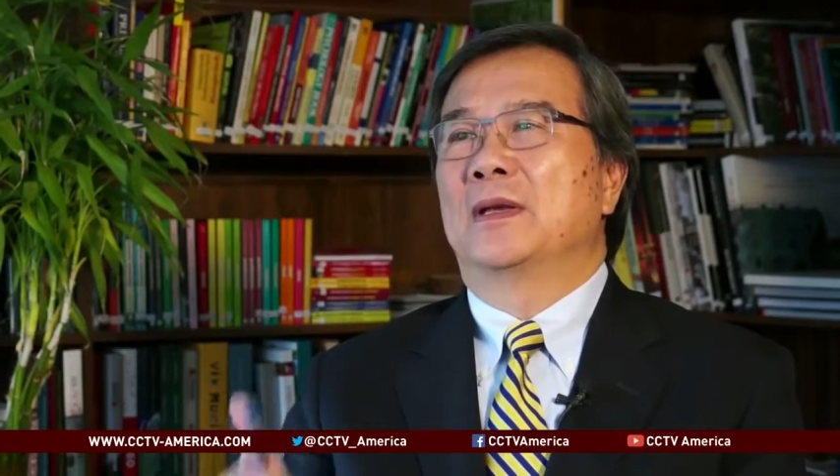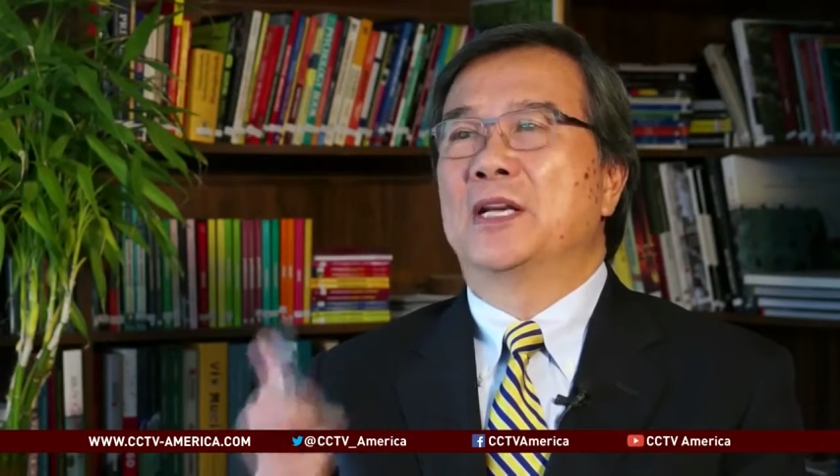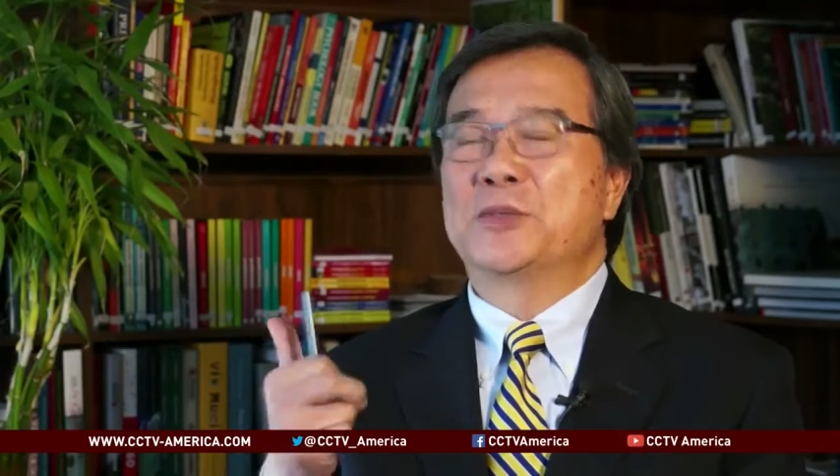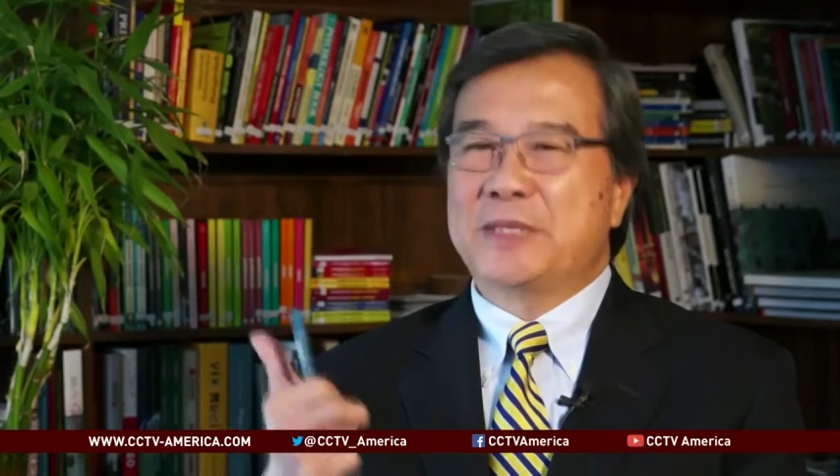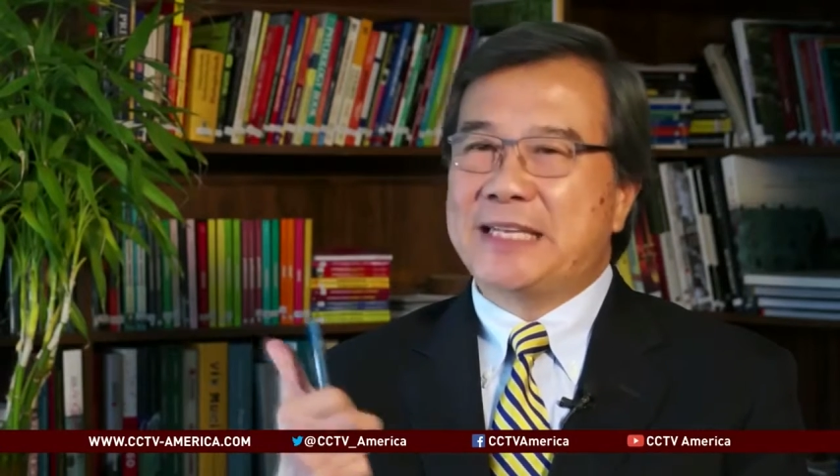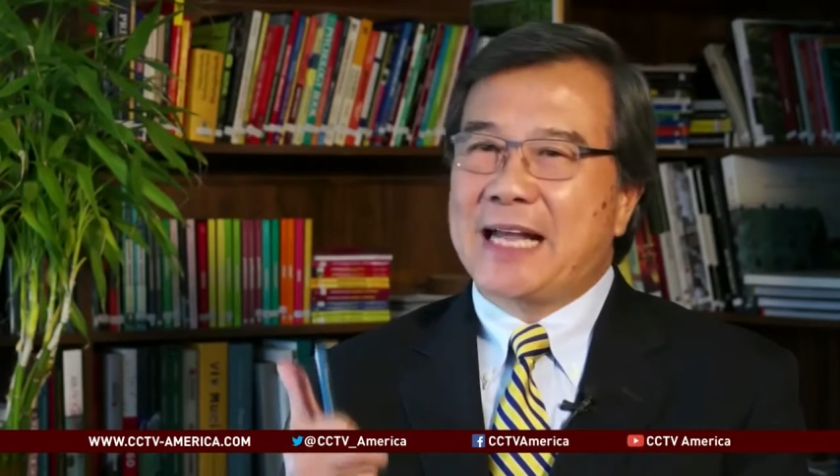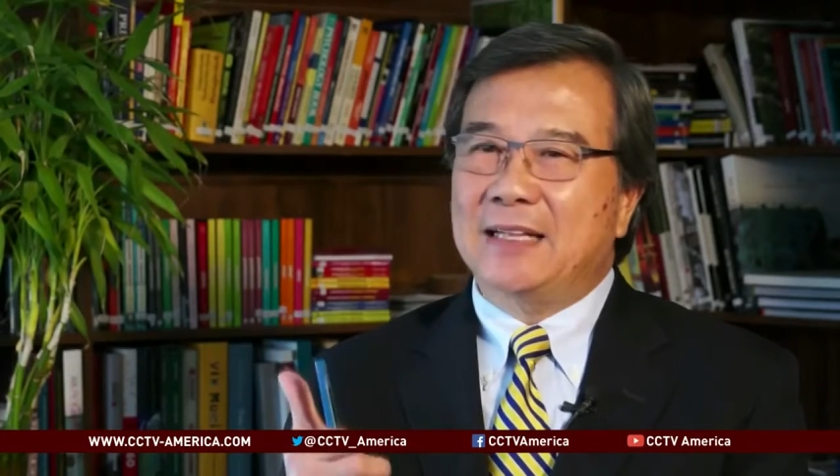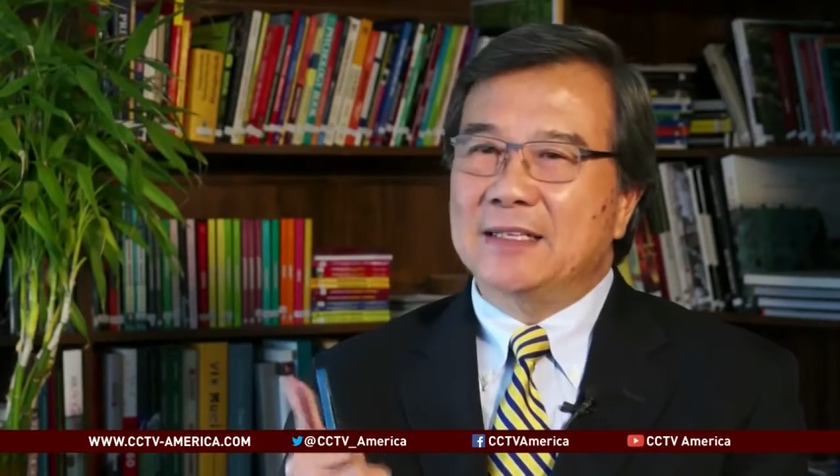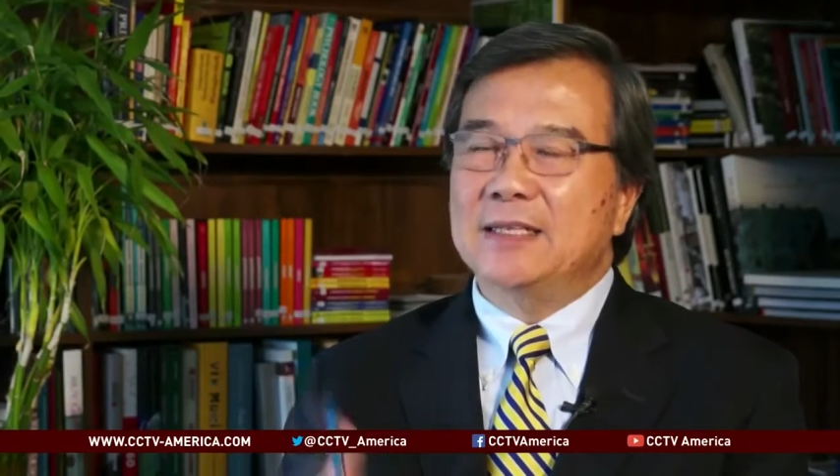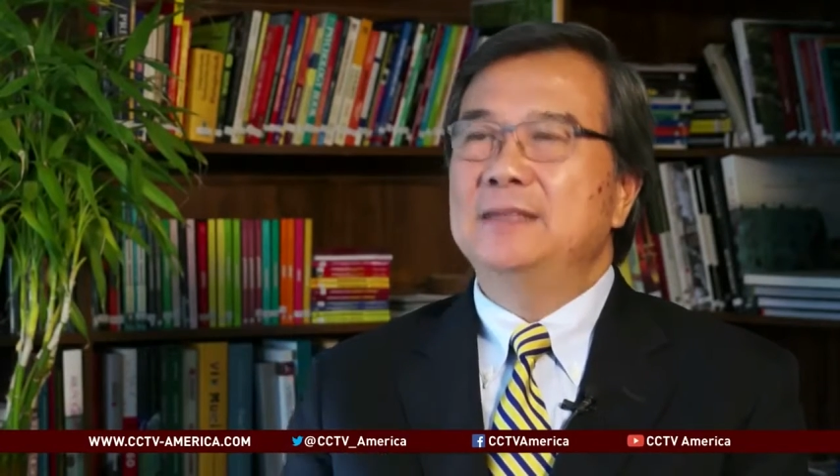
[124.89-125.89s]

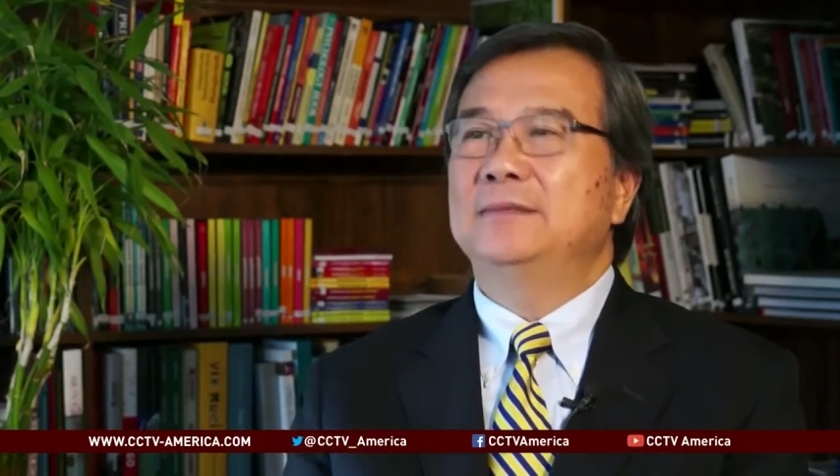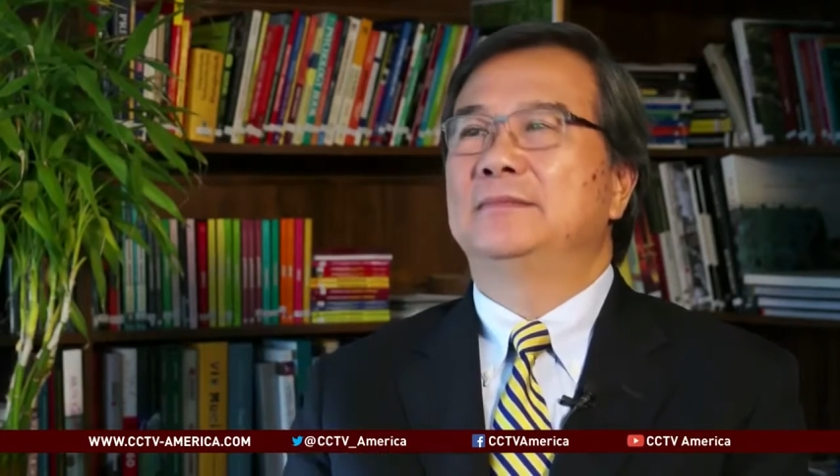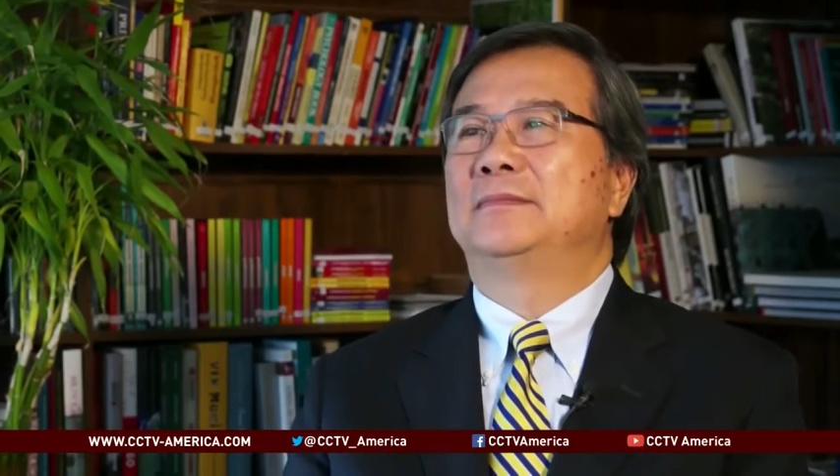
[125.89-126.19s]
hospitality,